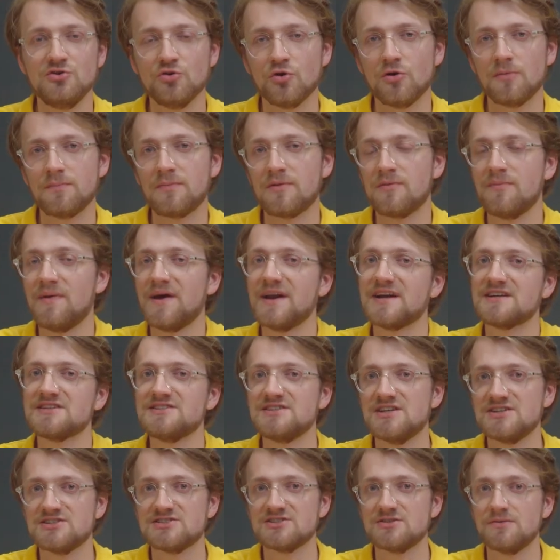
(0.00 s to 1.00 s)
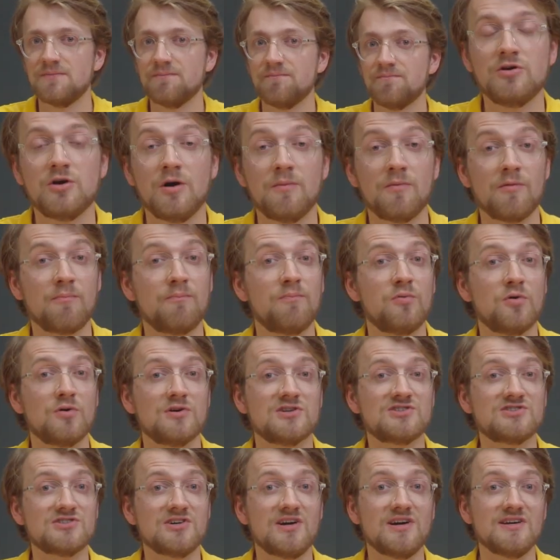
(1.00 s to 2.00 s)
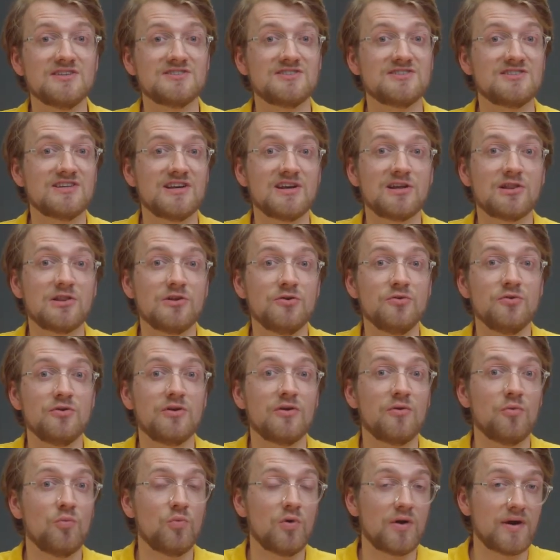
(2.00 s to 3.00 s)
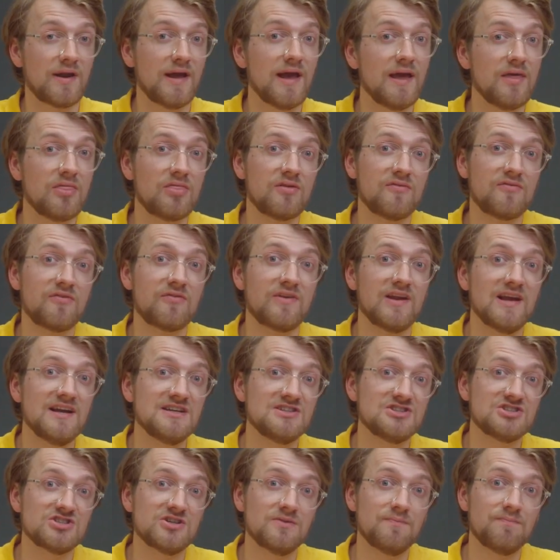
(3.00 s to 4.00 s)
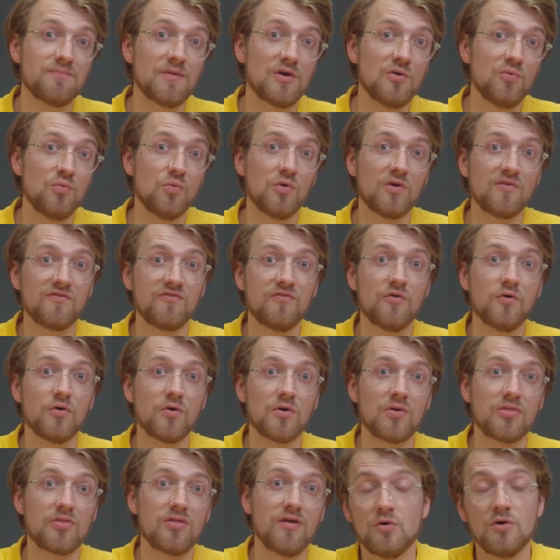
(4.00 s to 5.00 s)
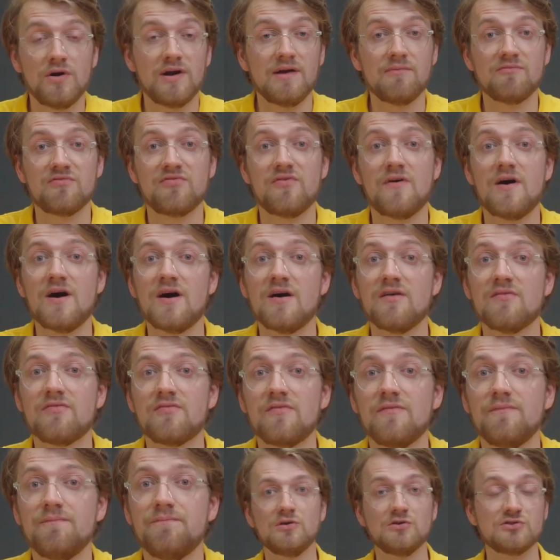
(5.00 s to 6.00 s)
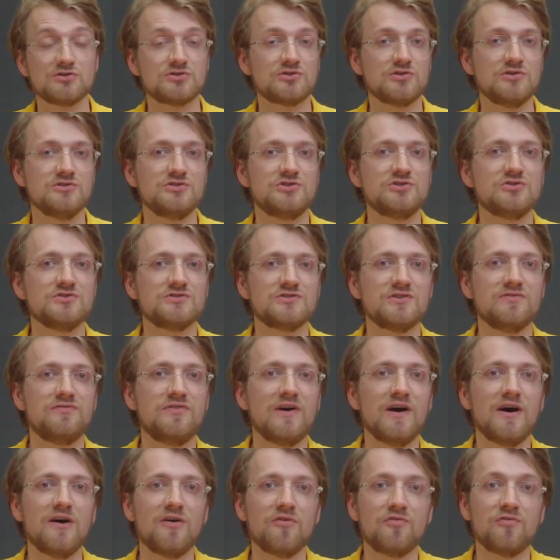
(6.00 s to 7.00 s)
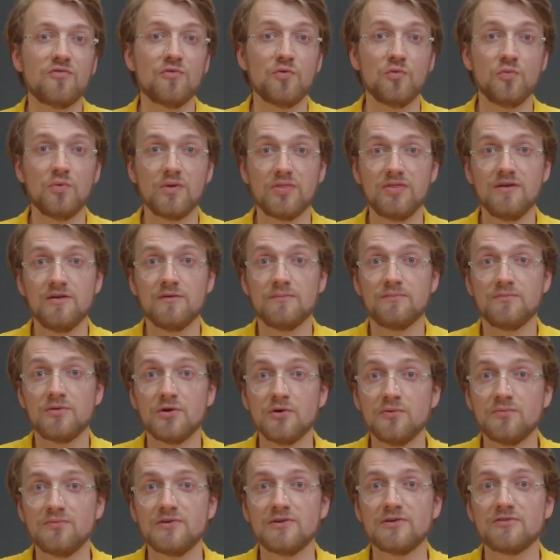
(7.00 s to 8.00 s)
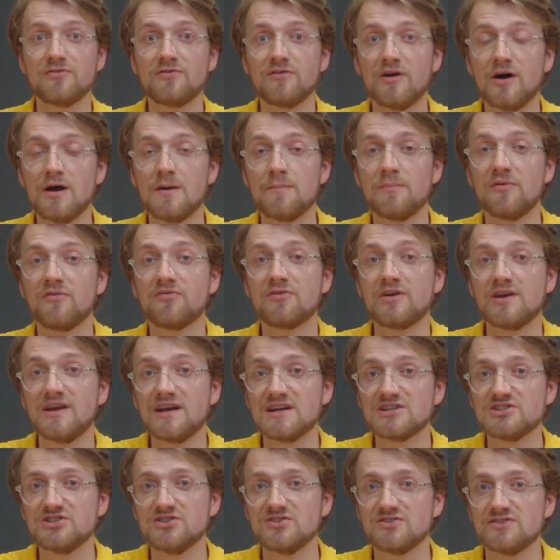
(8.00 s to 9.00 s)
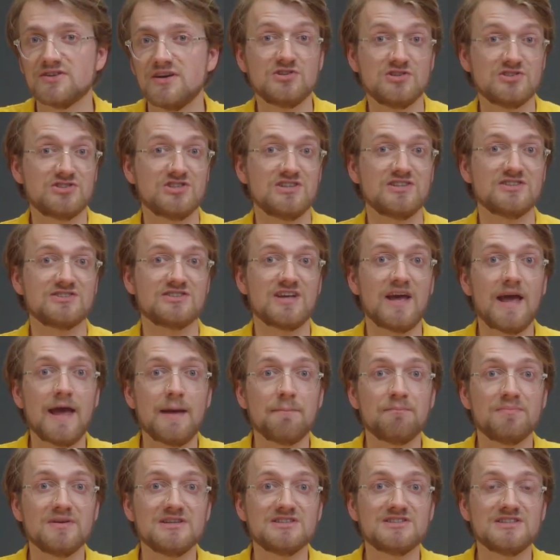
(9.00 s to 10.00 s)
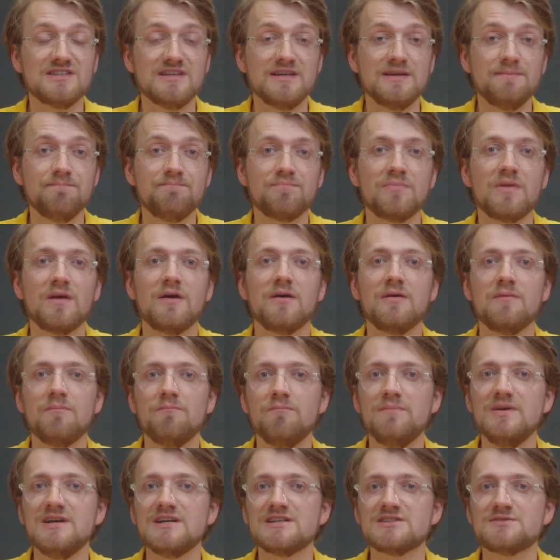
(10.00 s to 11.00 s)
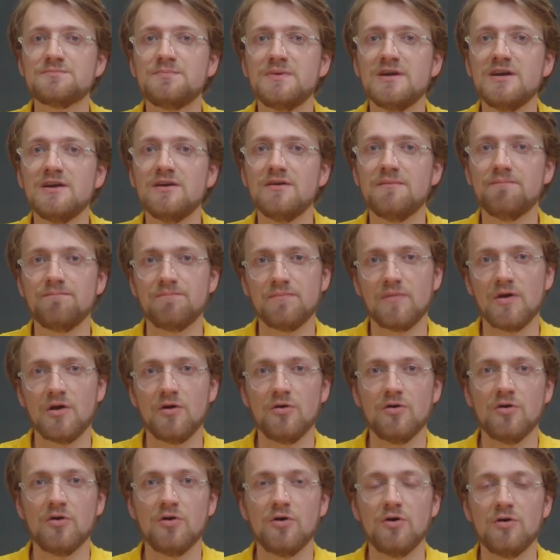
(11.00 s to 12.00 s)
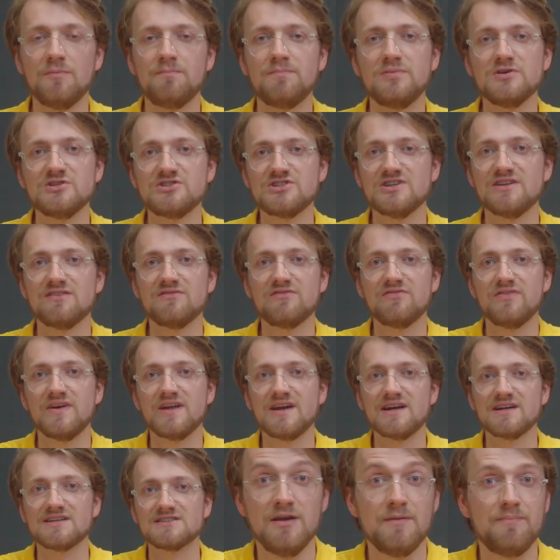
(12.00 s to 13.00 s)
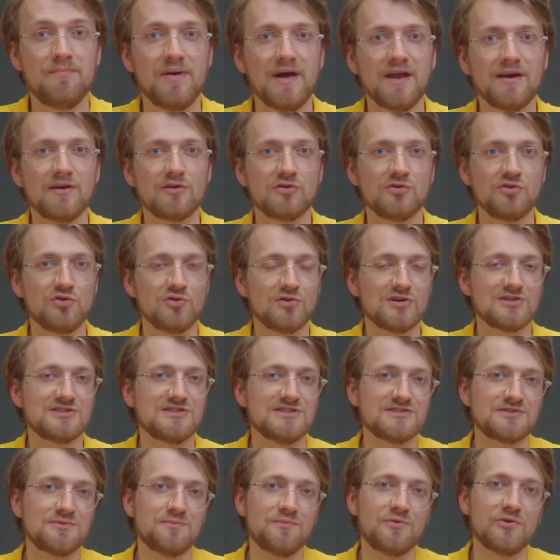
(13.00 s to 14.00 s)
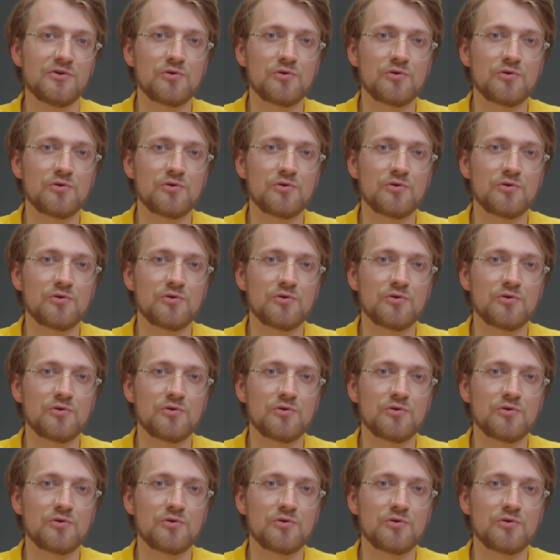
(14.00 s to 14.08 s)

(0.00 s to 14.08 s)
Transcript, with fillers: your pneumatic system. Common port sizes include 1 8 of an inch, 1 4 or M5. Also choose a valve with the appropriate type of connection, such as MPT, BSP or push-in fitting, depending on your system